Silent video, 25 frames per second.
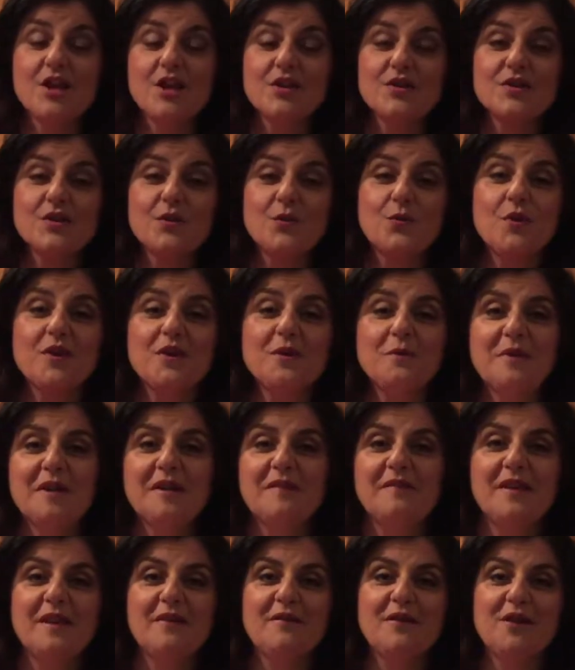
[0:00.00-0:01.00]
So one of my
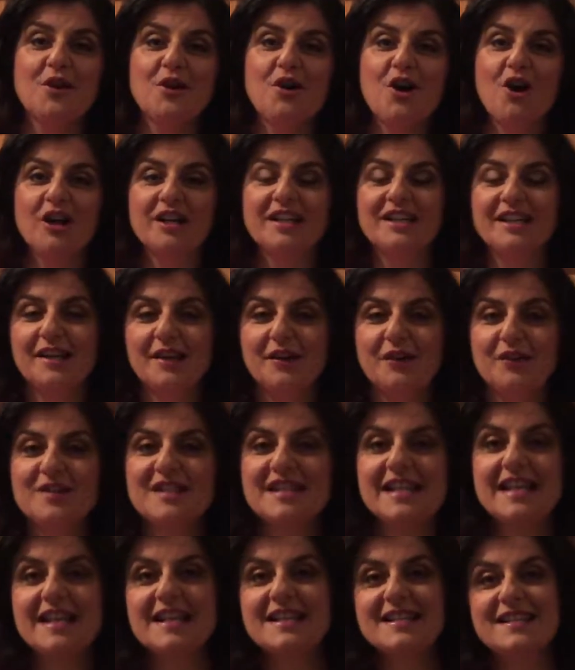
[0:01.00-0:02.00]
favorite
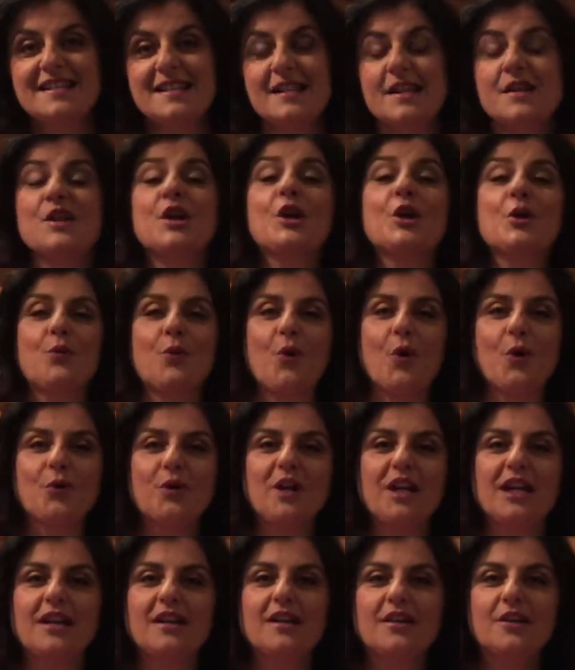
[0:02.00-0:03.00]
cocktails is the
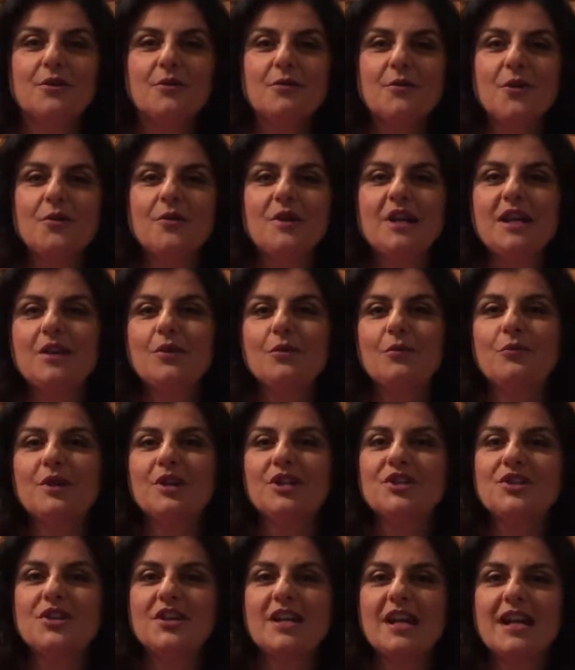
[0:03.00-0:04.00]
negroni. Negroni
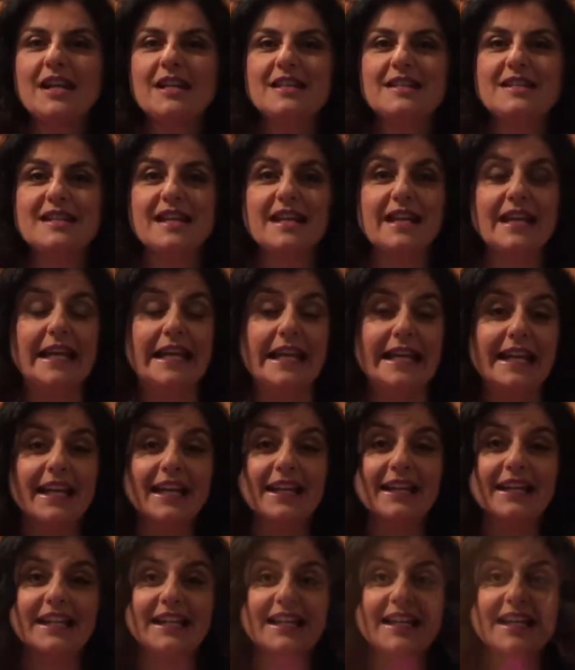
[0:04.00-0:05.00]
originates in
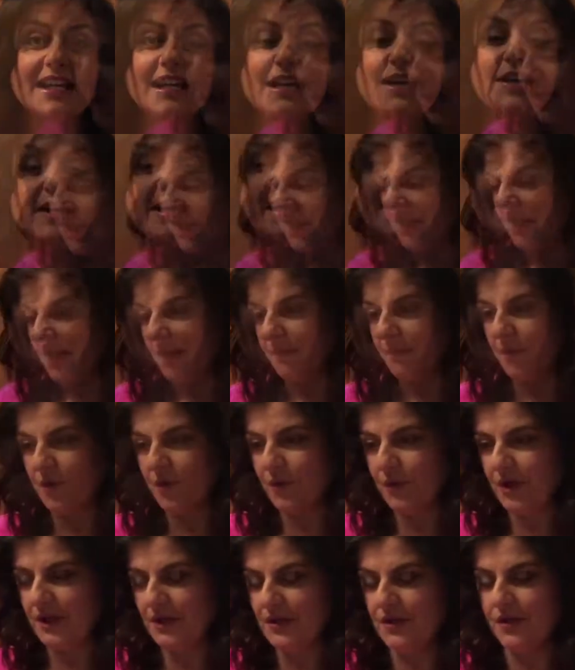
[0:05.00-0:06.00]
Italy. I'm
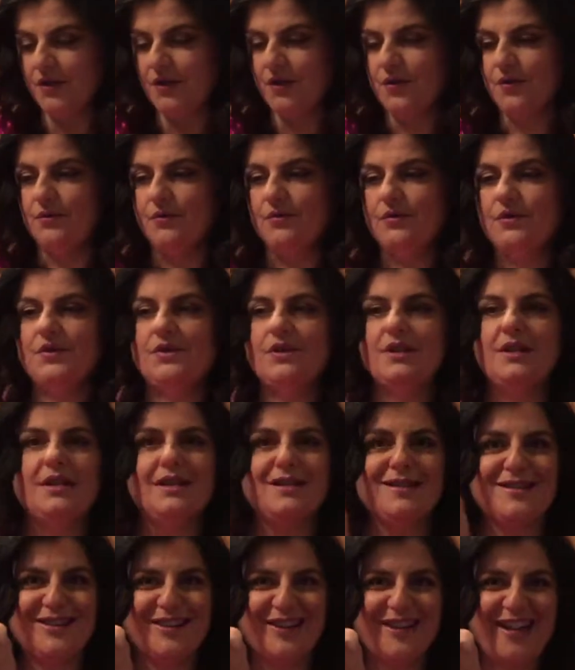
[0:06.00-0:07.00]
going to use
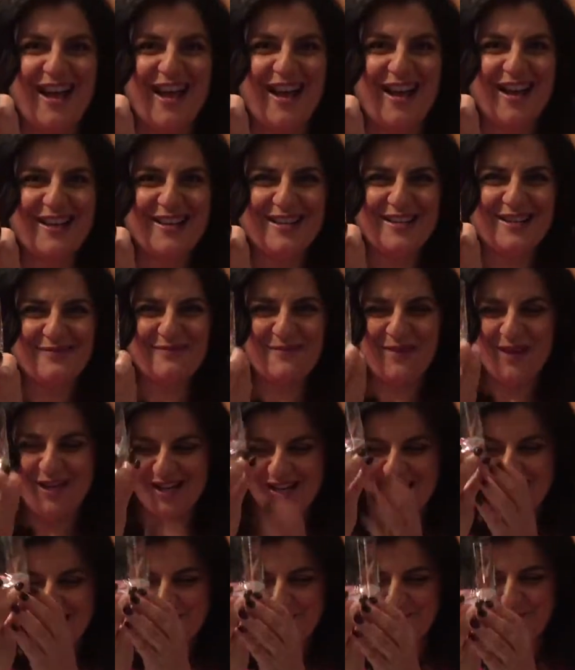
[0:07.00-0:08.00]
this glass,
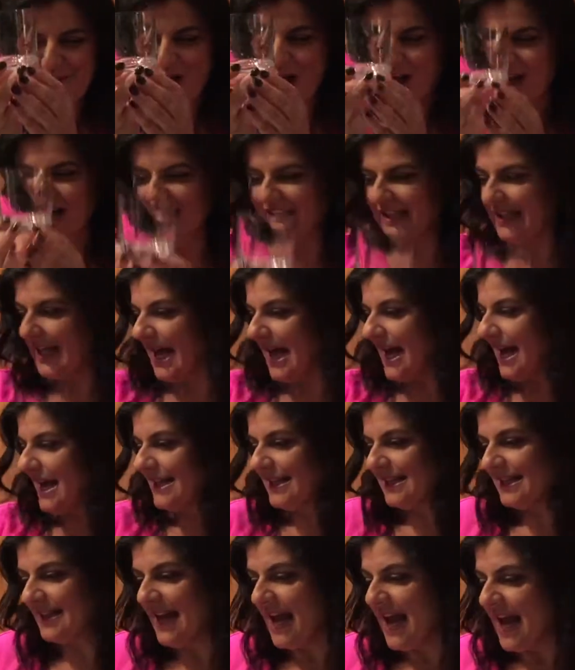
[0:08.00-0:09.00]
my rock
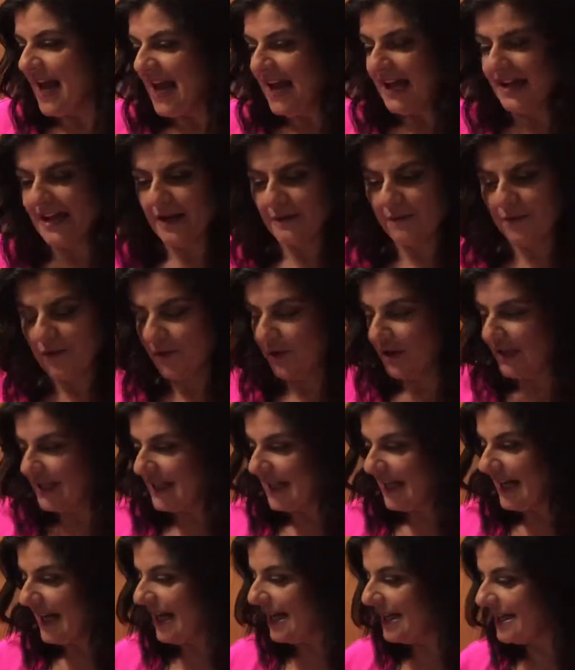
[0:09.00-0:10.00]
glass, and I'm going
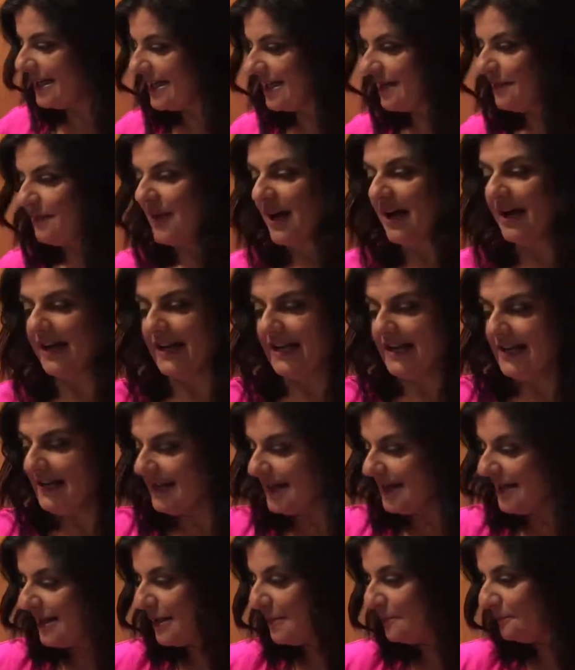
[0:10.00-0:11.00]
to get some
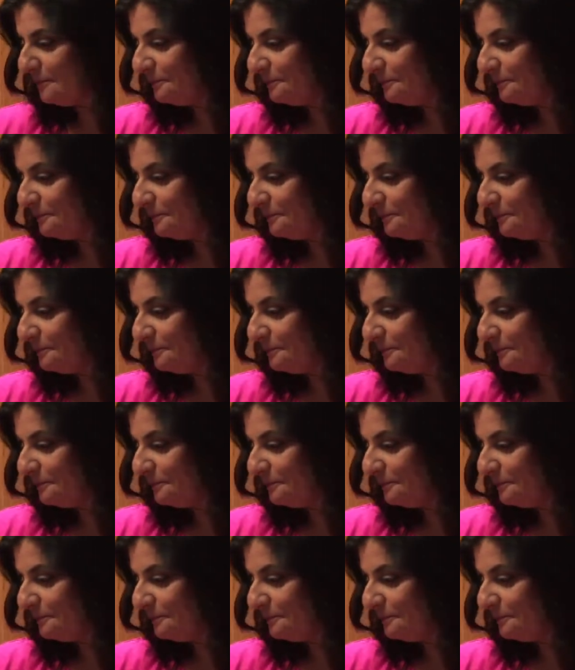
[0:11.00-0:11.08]
ice.